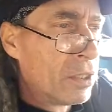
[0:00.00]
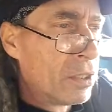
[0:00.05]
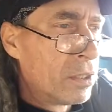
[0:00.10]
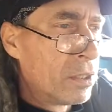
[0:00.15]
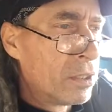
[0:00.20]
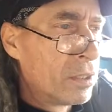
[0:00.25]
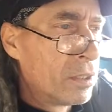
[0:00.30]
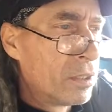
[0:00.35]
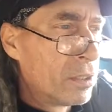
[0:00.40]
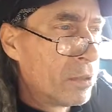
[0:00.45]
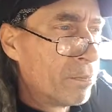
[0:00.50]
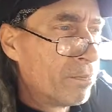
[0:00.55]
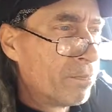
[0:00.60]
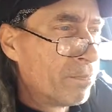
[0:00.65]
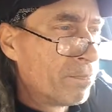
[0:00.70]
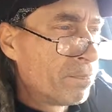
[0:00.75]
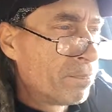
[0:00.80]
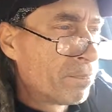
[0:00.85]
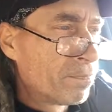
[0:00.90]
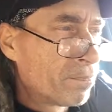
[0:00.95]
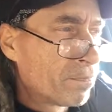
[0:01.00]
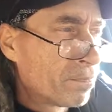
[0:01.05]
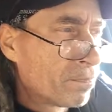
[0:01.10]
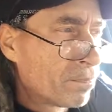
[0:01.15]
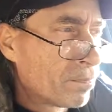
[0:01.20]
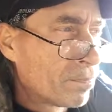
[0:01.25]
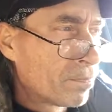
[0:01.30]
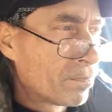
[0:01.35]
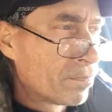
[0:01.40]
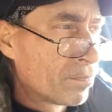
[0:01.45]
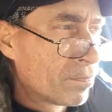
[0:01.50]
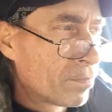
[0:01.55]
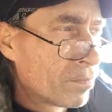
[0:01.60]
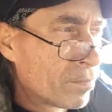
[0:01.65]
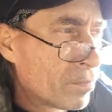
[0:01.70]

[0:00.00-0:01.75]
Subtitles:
Nothing is said.